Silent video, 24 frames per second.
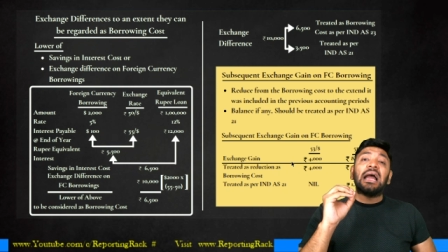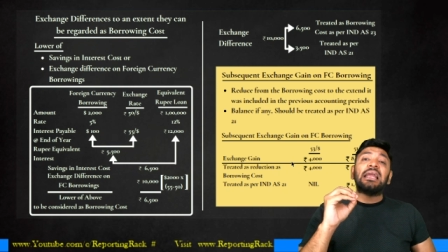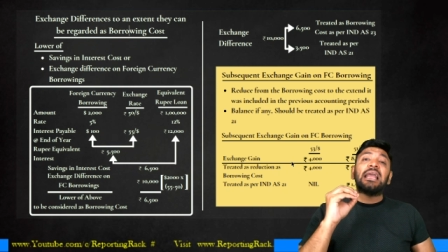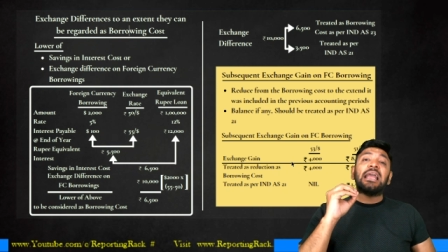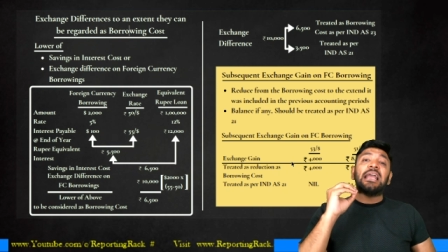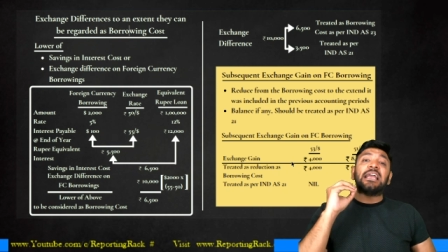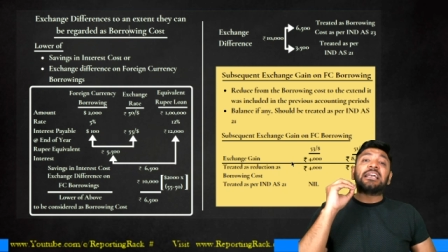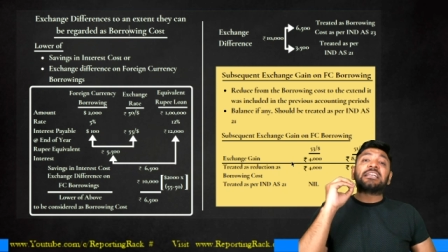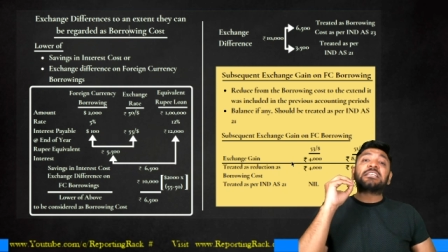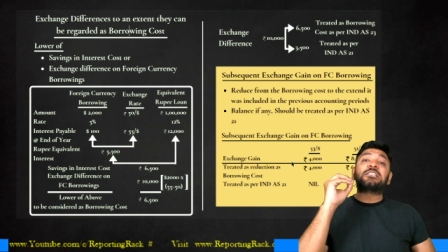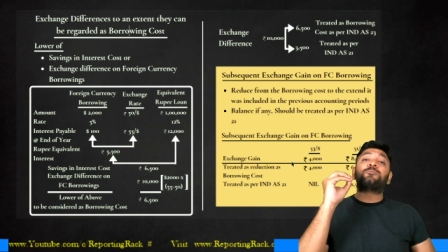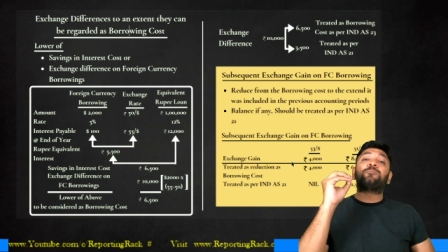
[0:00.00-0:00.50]

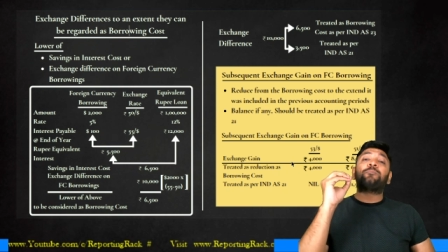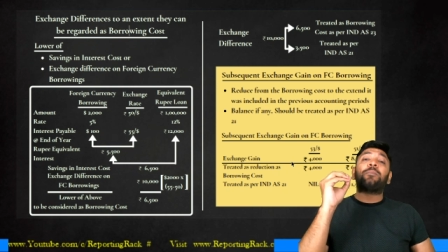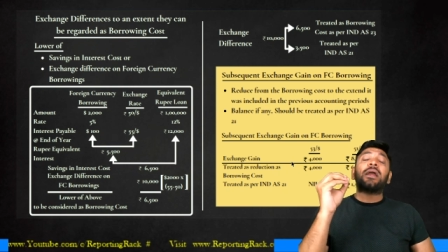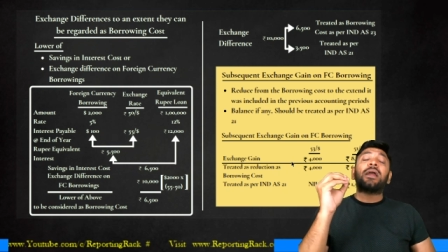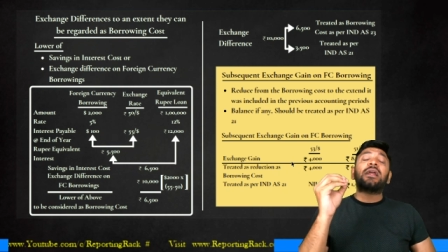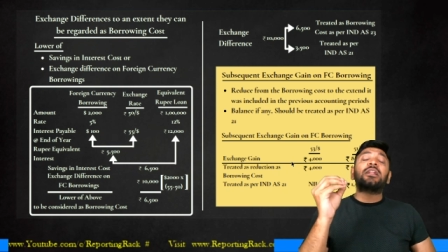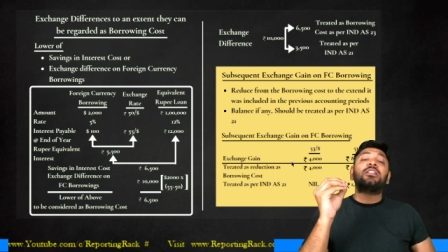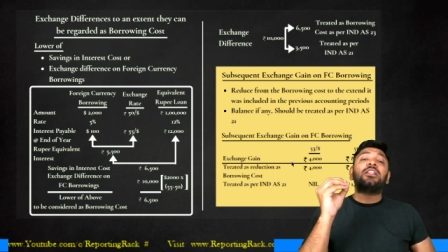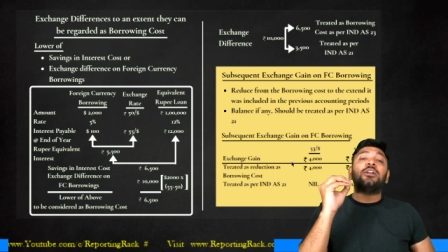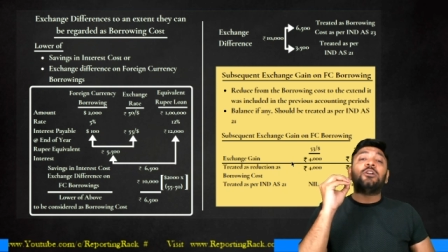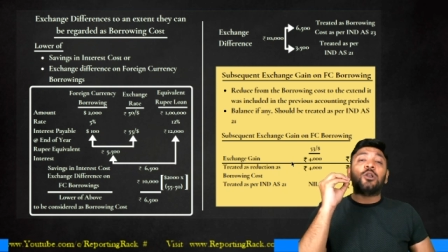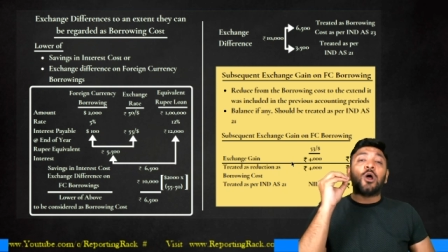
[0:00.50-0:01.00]

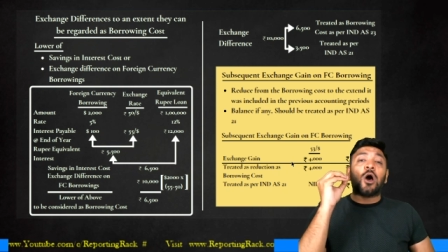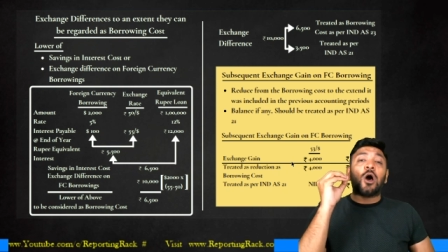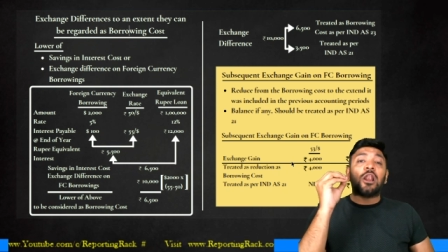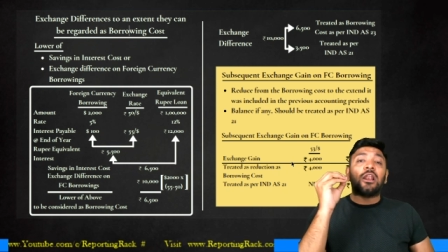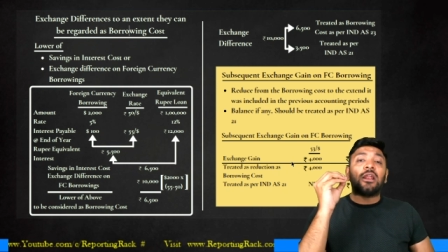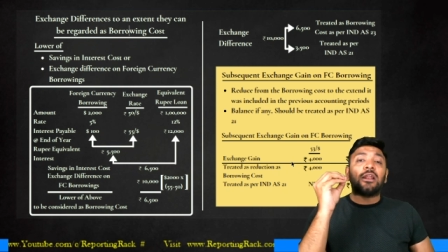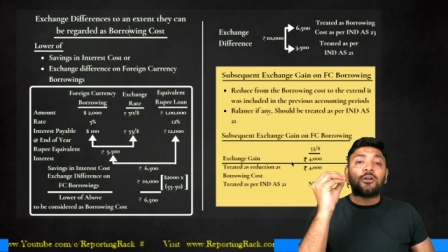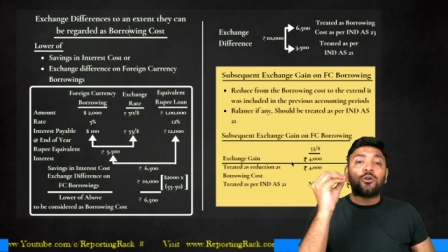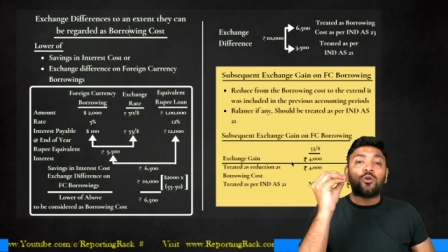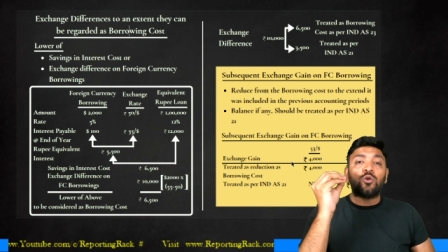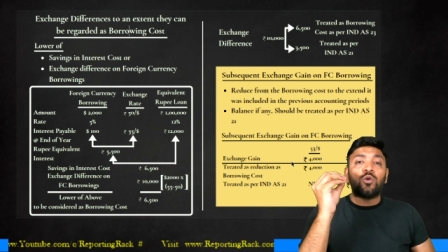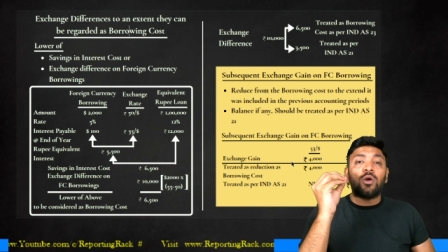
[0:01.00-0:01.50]
expect the
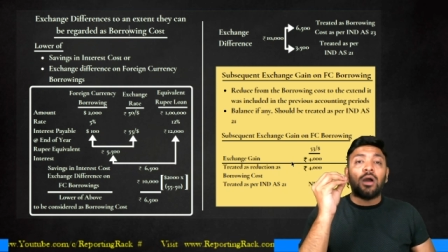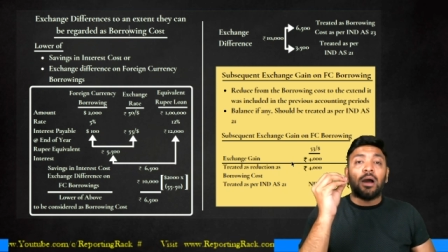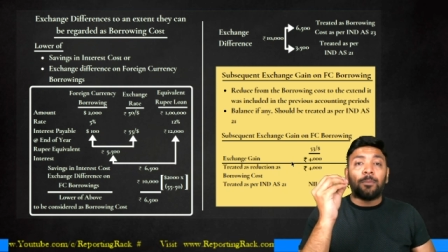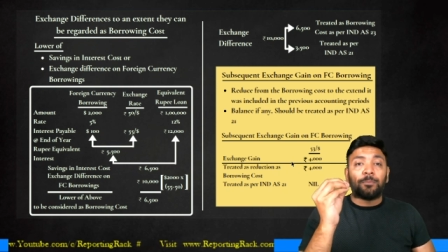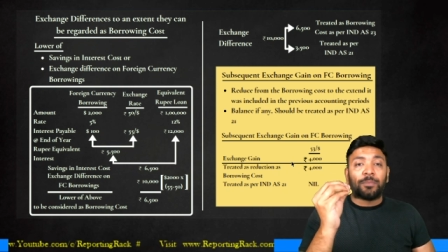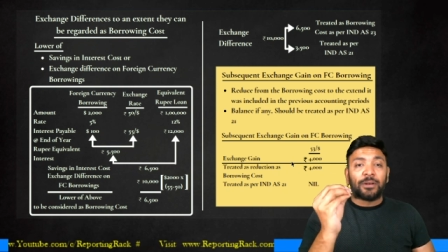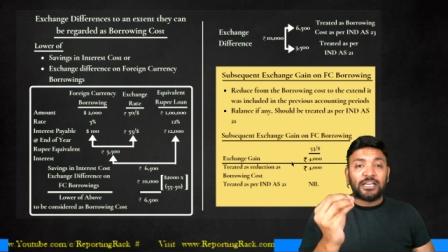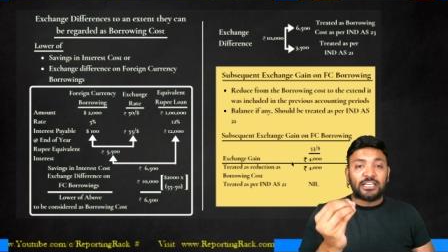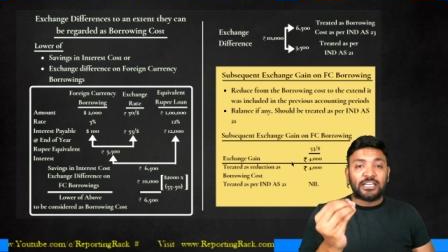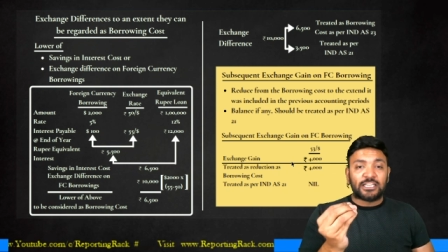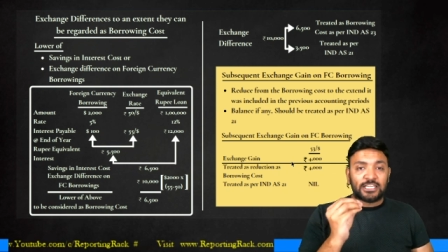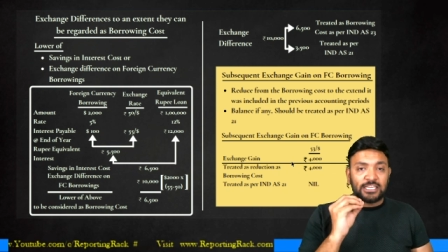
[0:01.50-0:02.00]
dollar to
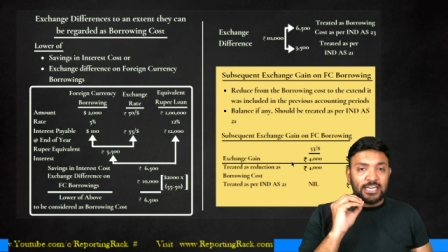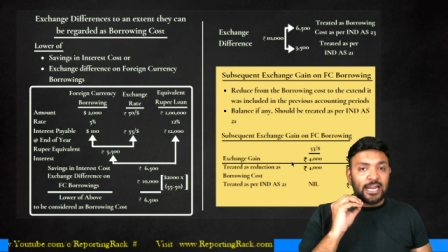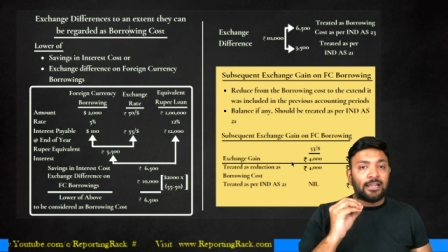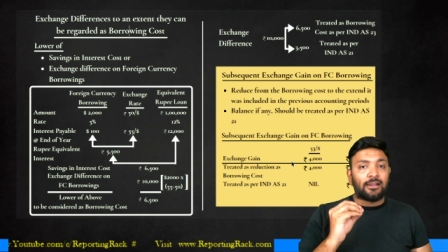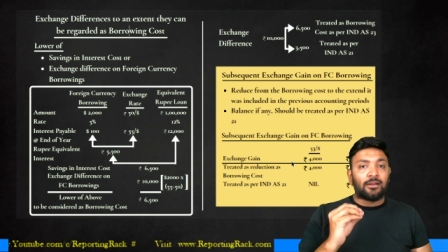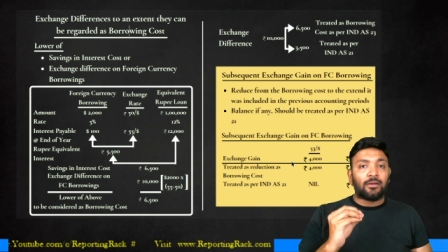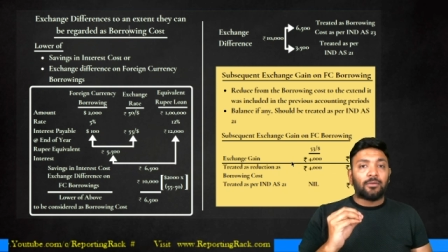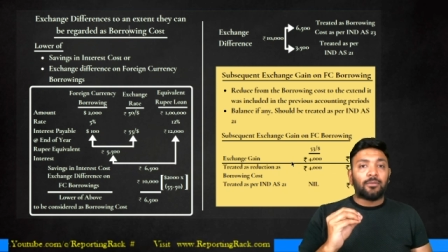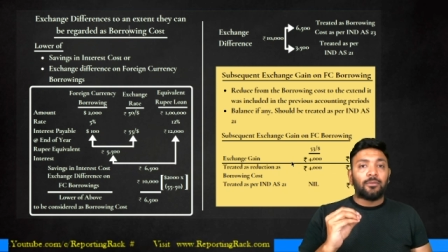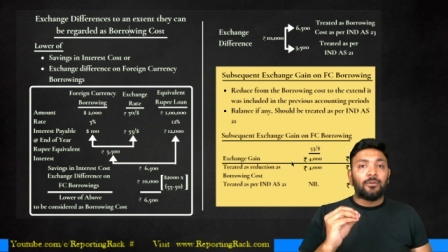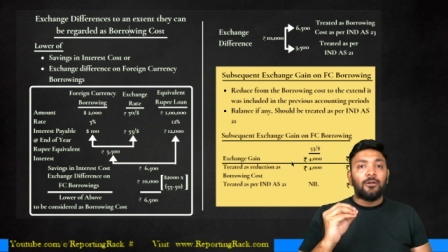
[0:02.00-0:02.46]
appreciate.